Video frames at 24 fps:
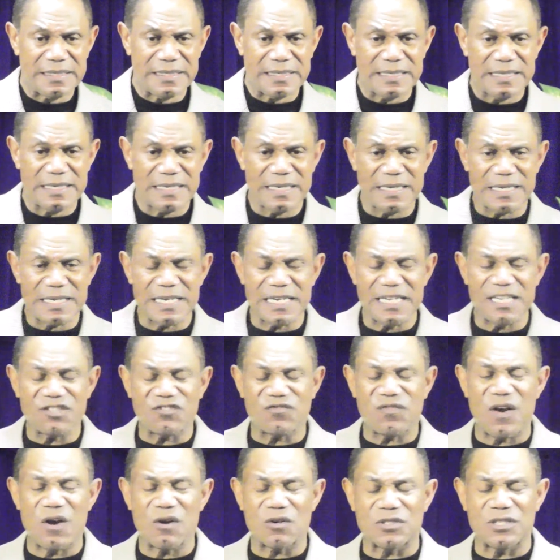None of these
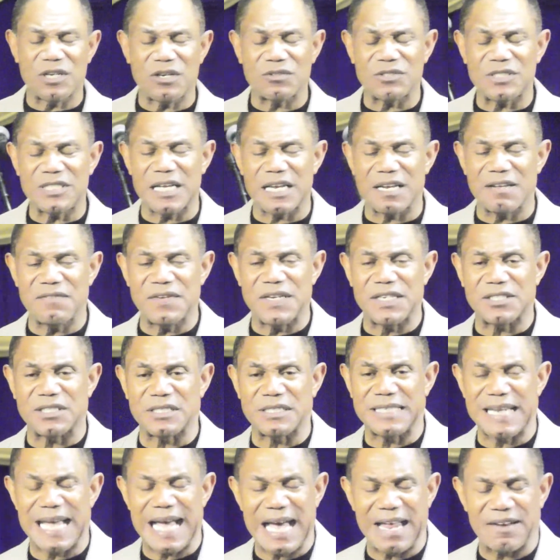folks on television
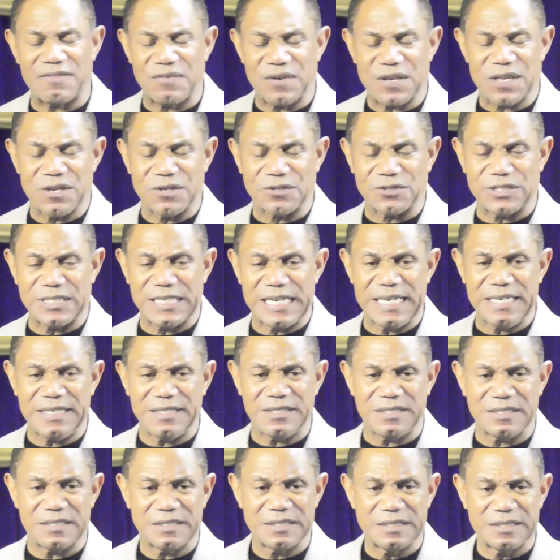died for your
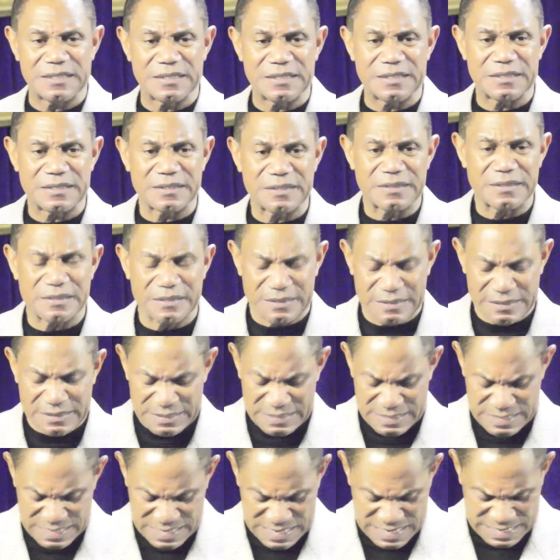sins.
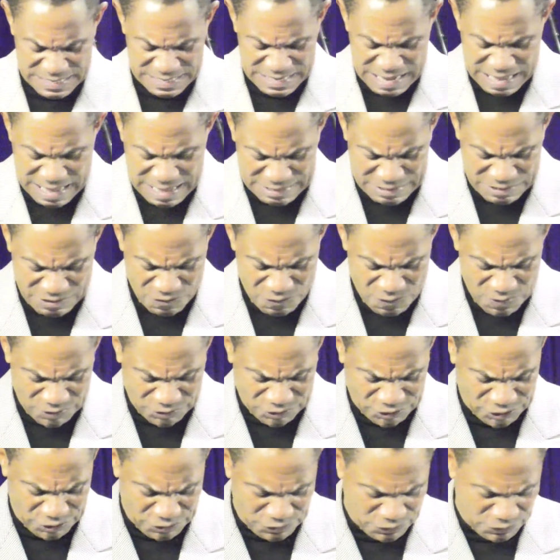And God don't
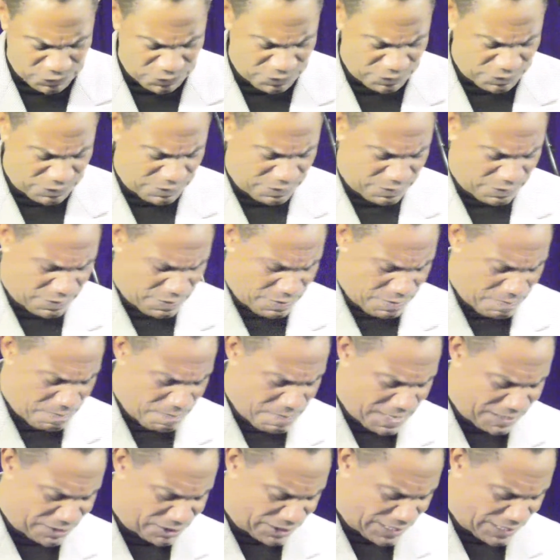want you missing